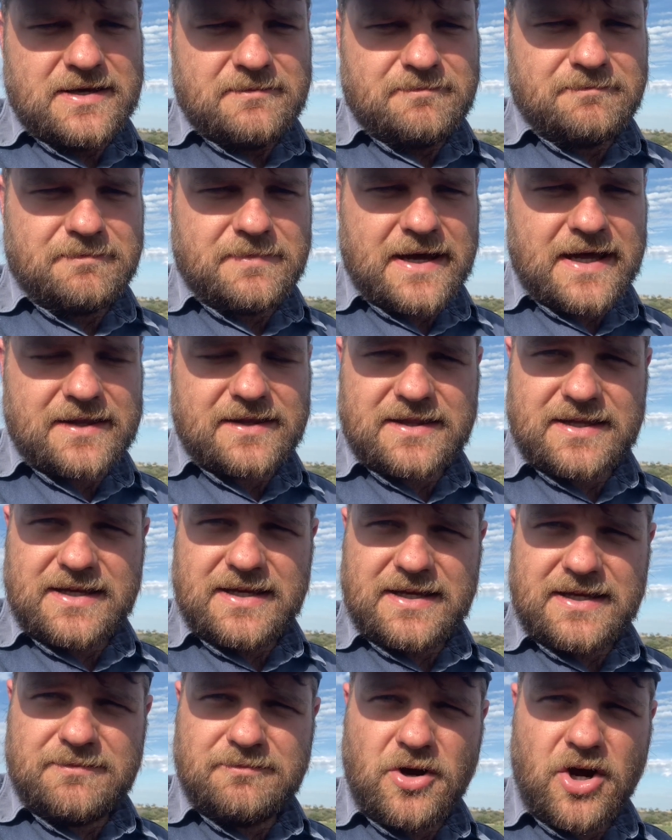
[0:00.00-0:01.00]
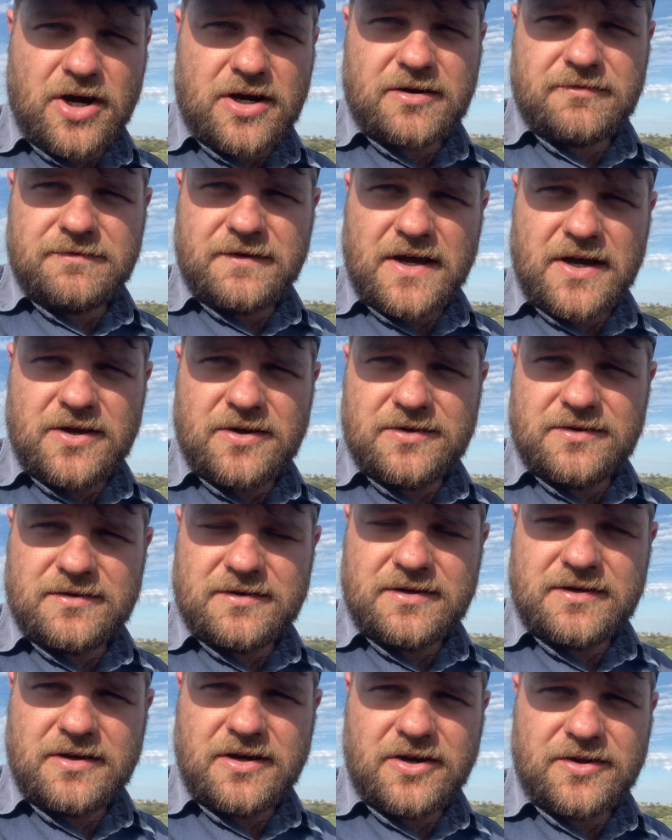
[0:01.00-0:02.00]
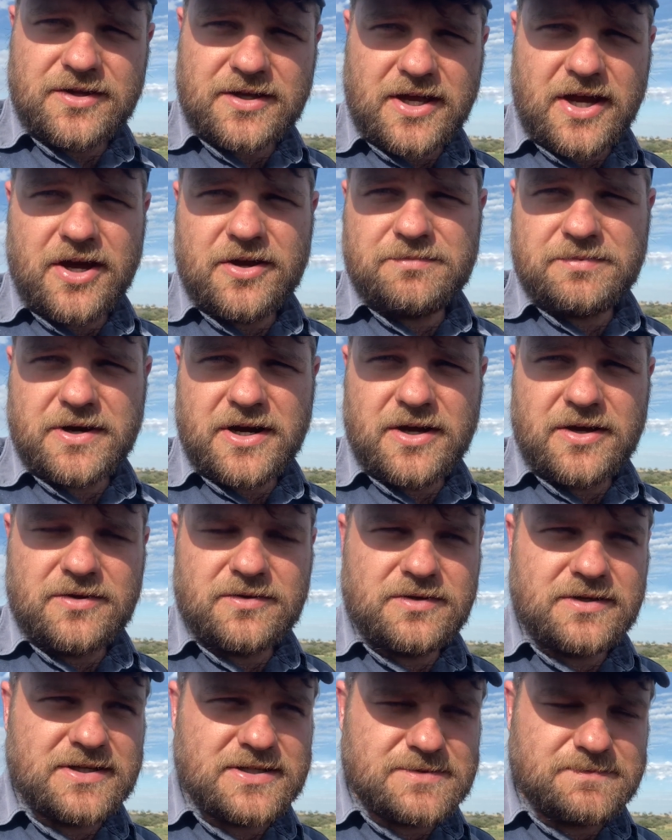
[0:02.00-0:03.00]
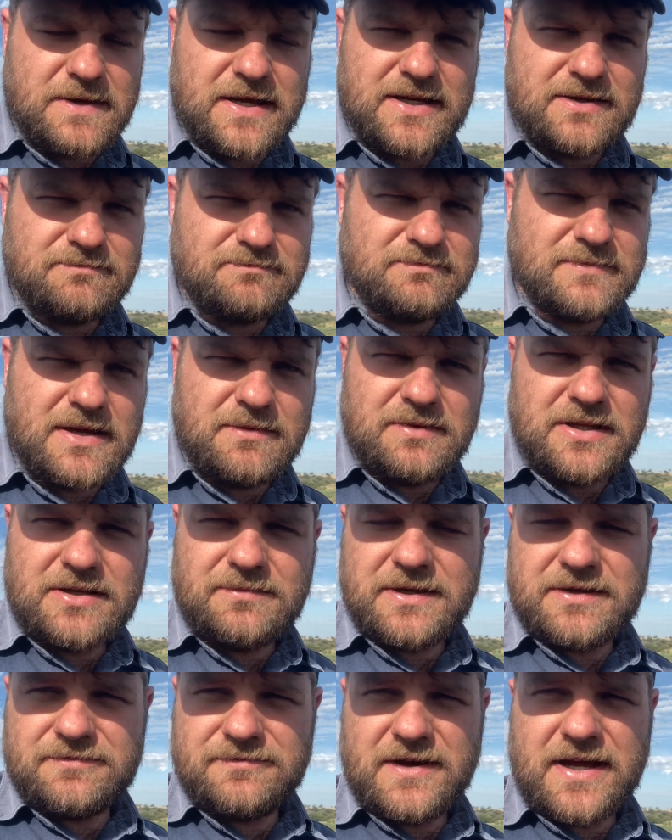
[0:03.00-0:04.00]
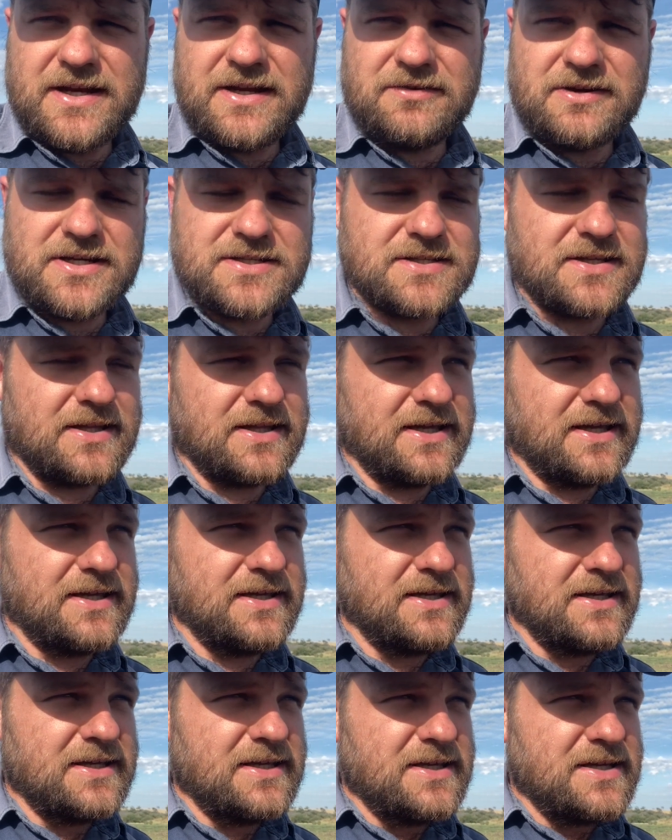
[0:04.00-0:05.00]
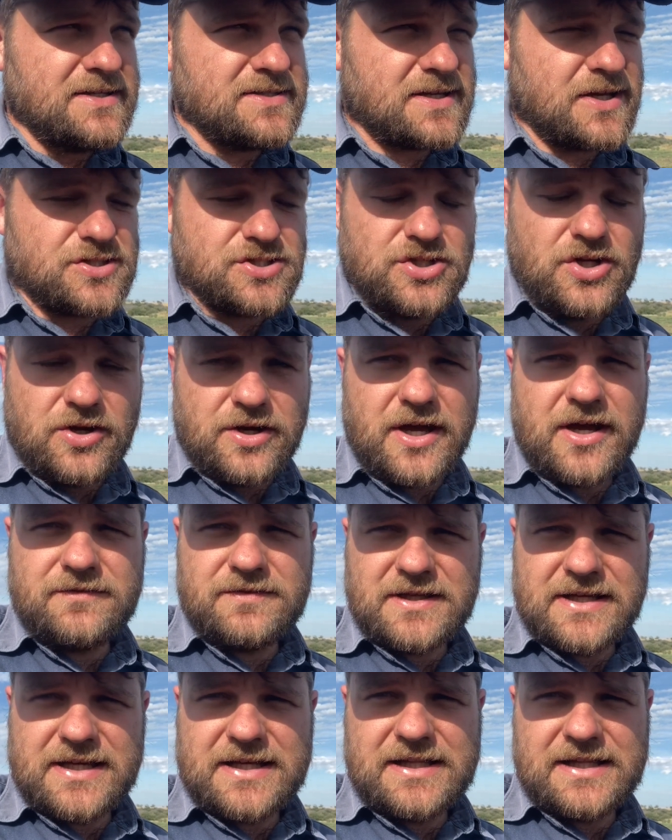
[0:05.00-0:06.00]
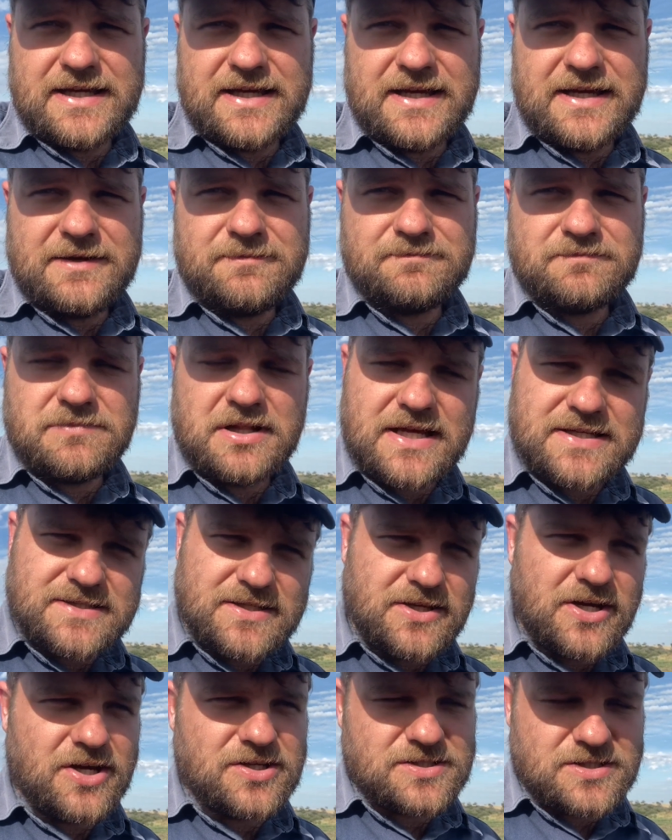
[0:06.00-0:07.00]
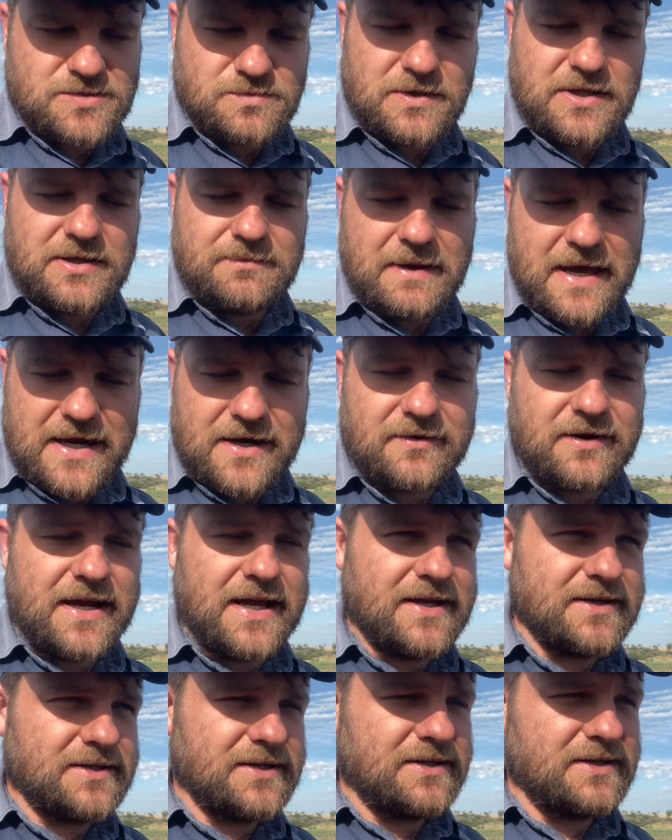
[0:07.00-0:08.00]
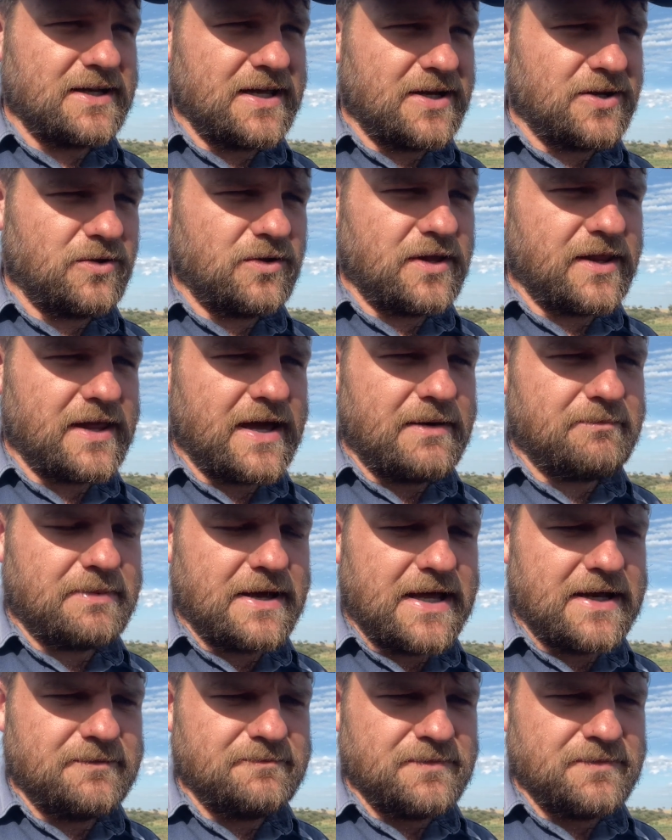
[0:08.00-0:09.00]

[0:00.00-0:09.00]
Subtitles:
but the microphone on the GoPro has been a little bit funny recently. So it's not overly clear, plus the dozers were in the background and all of that. But